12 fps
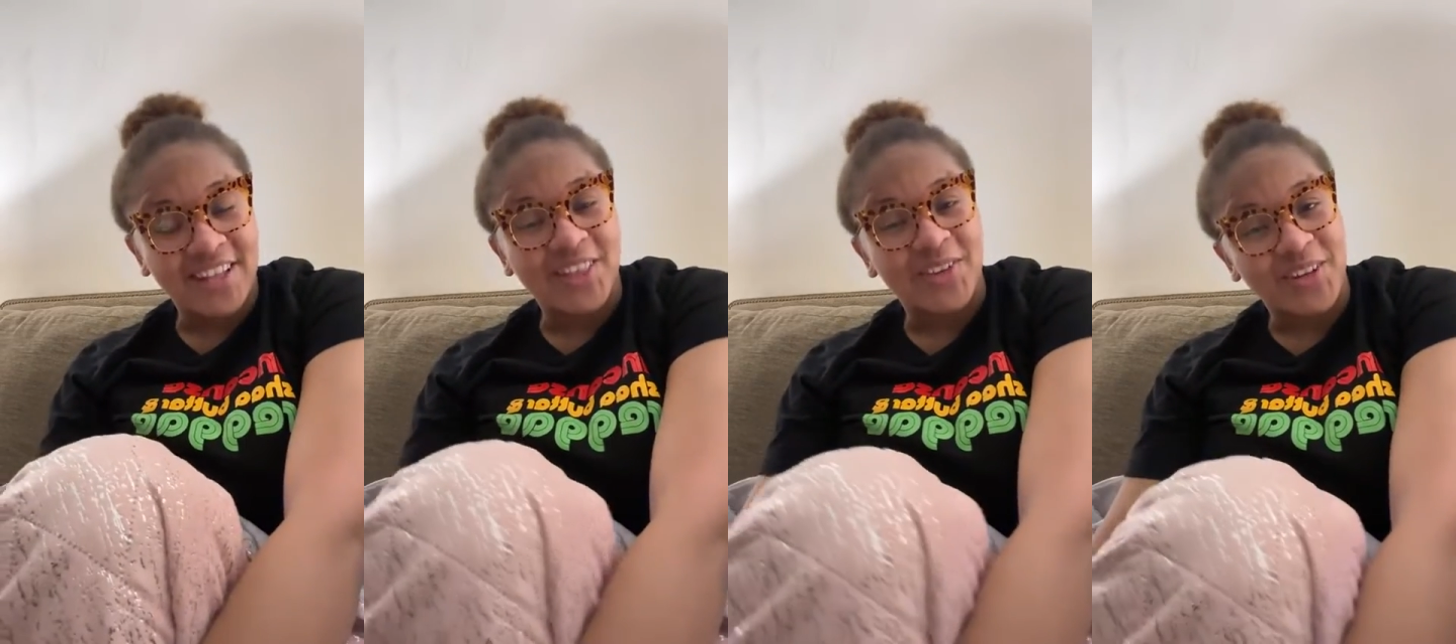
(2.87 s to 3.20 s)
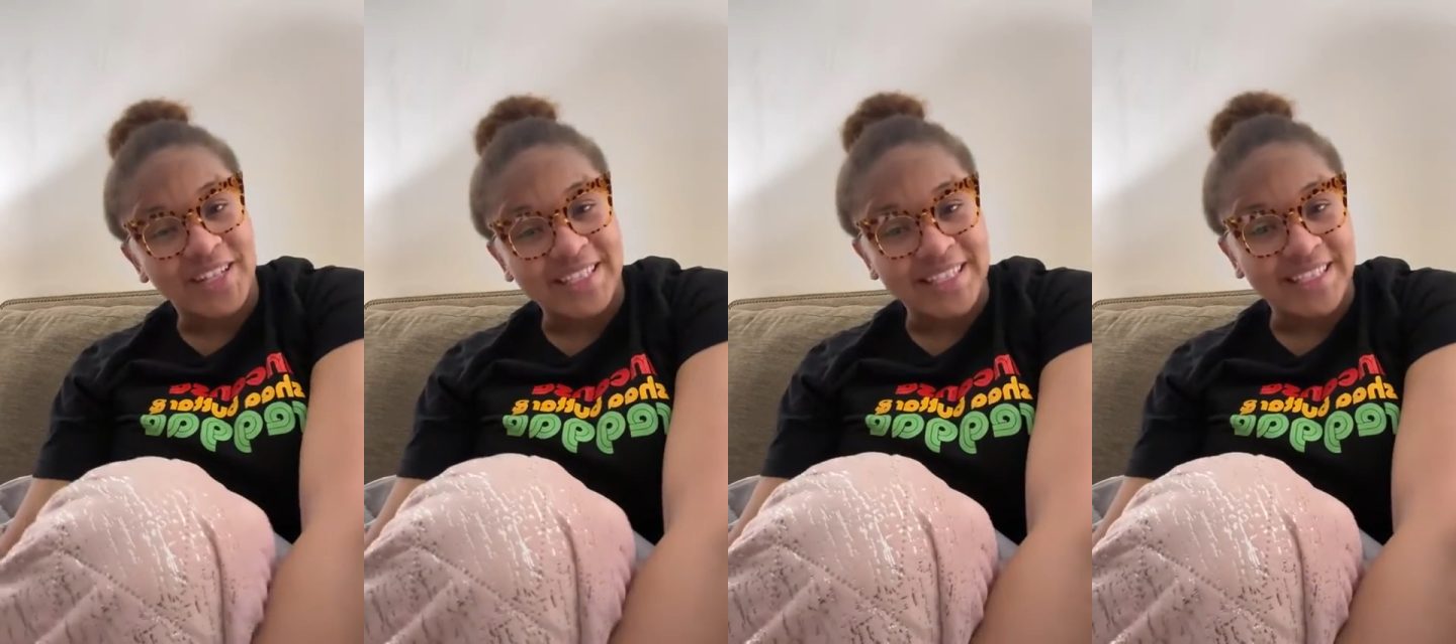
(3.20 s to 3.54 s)
of
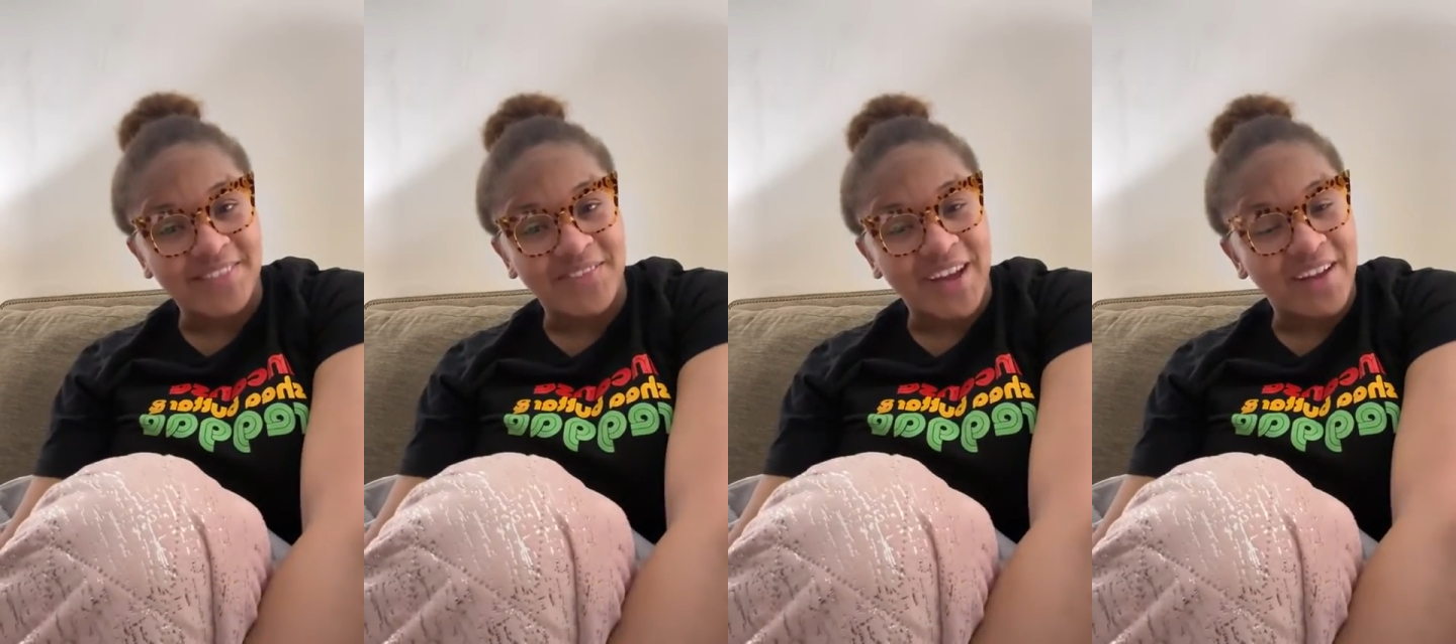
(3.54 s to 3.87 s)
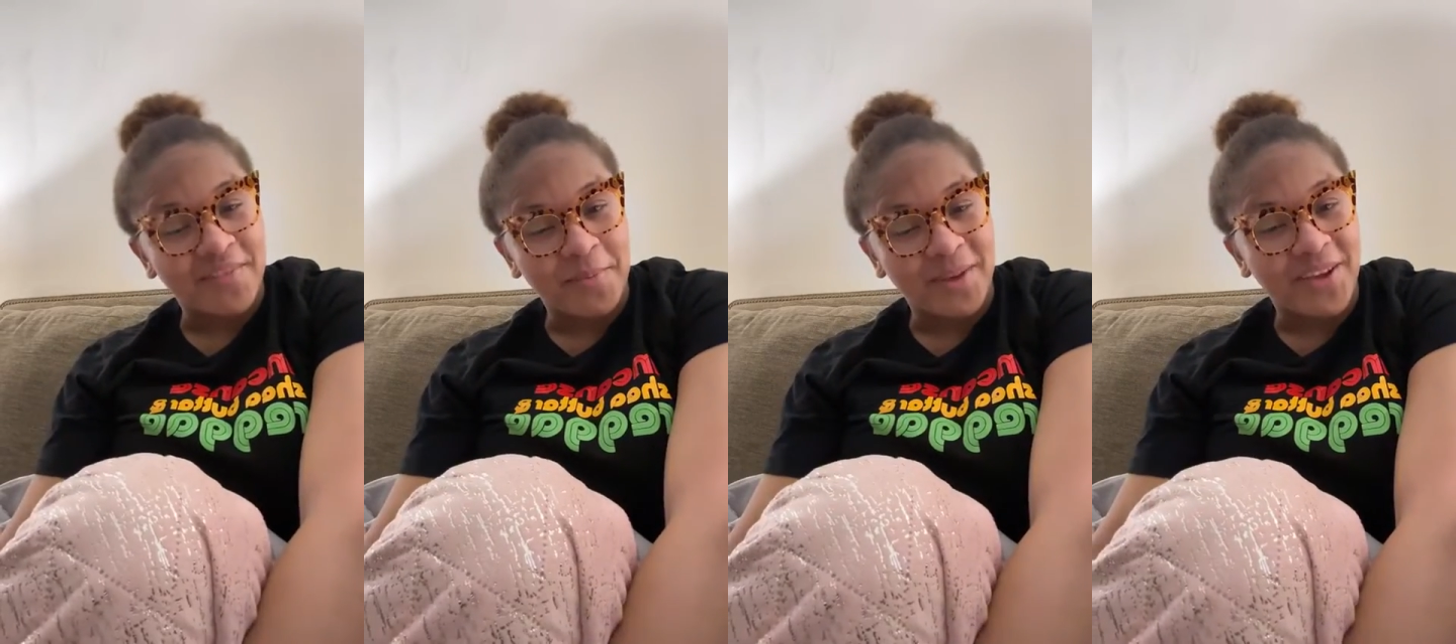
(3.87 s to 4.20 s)

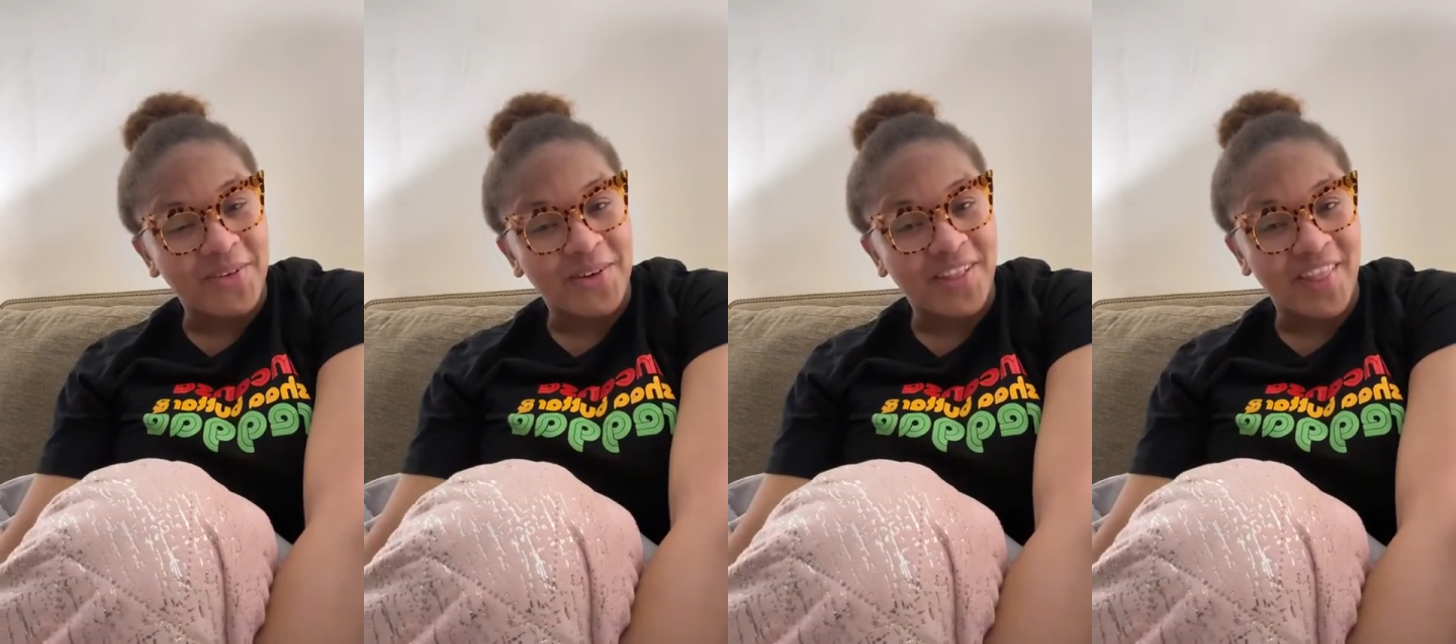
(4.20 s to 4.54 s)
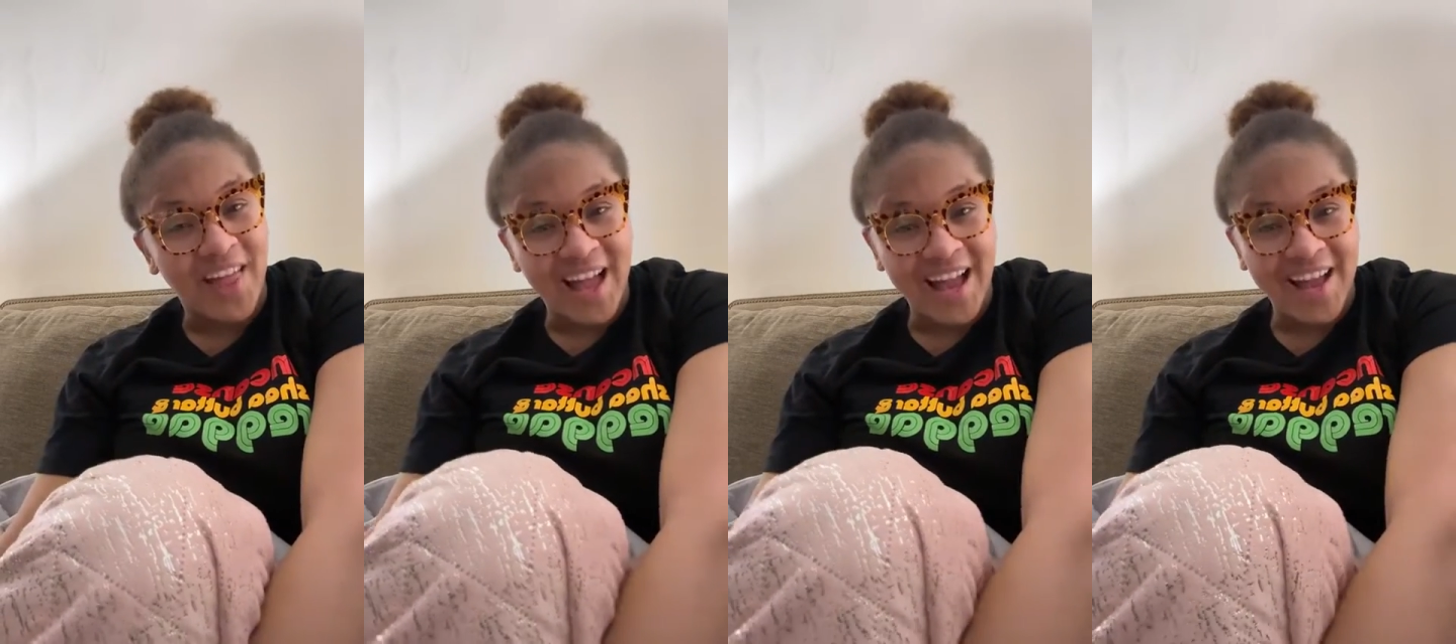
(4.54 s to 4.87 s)
365 of me going
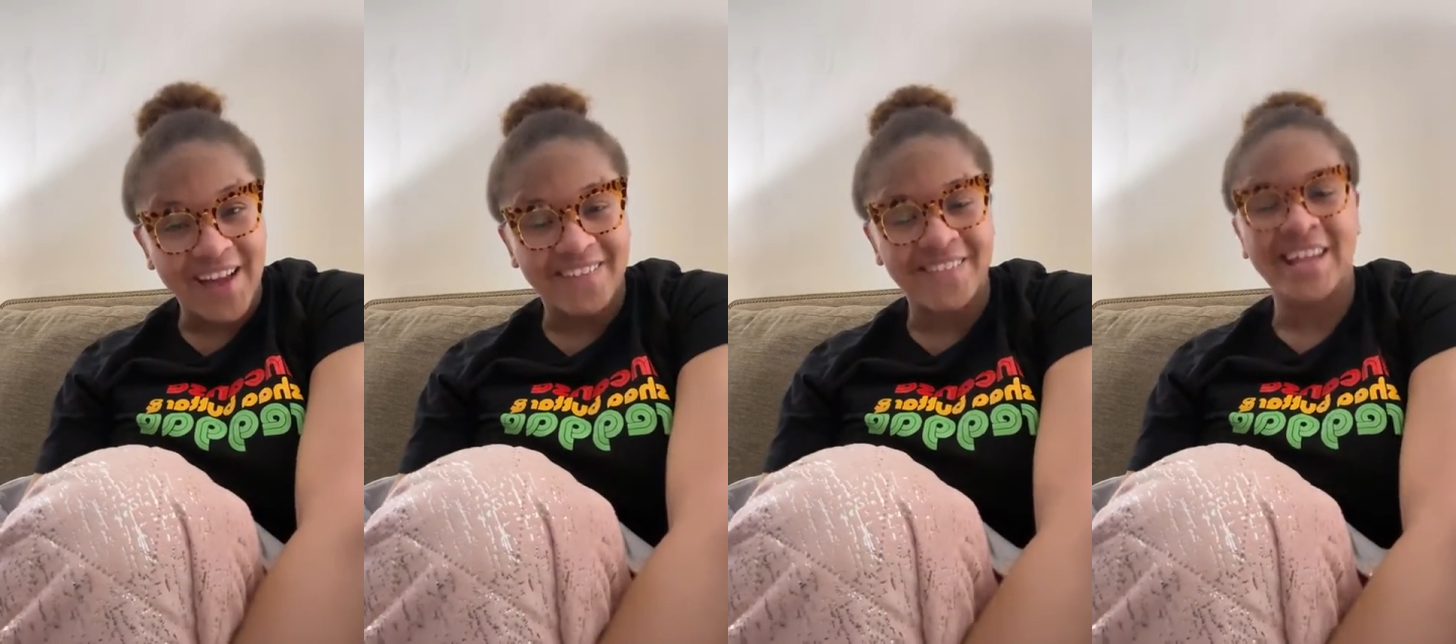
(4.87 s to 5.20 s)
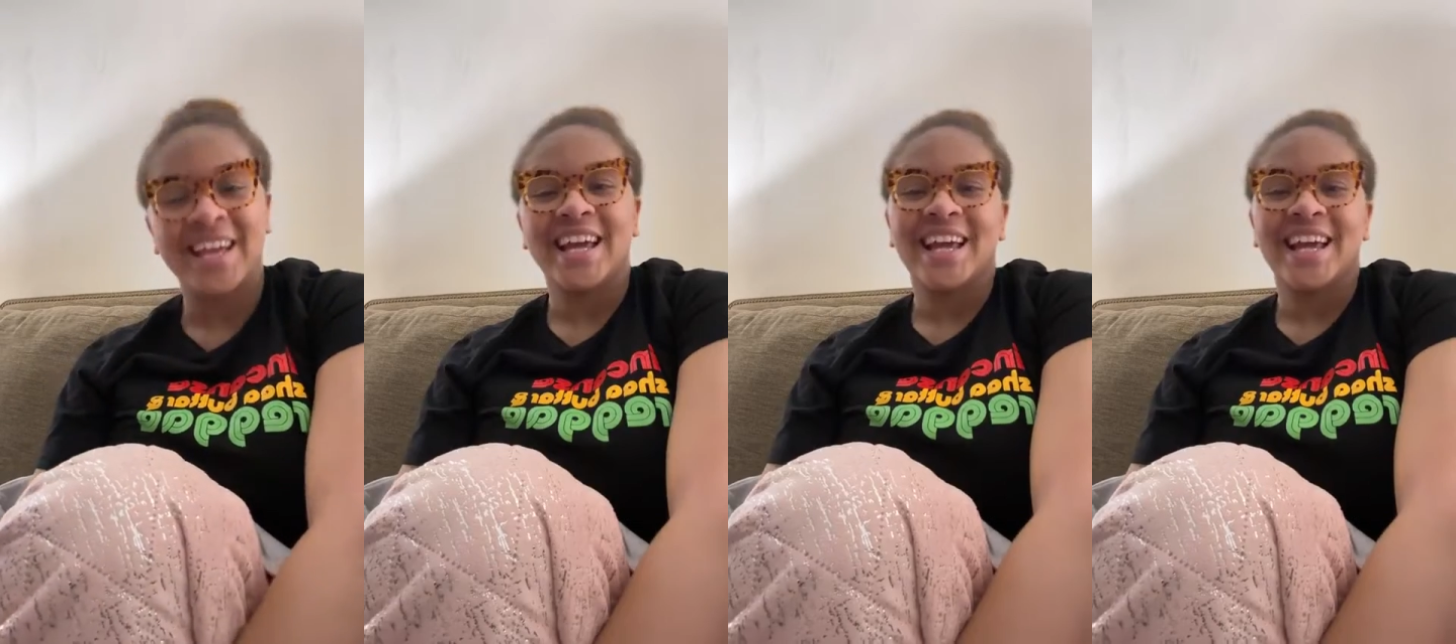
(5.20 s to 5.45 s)
live.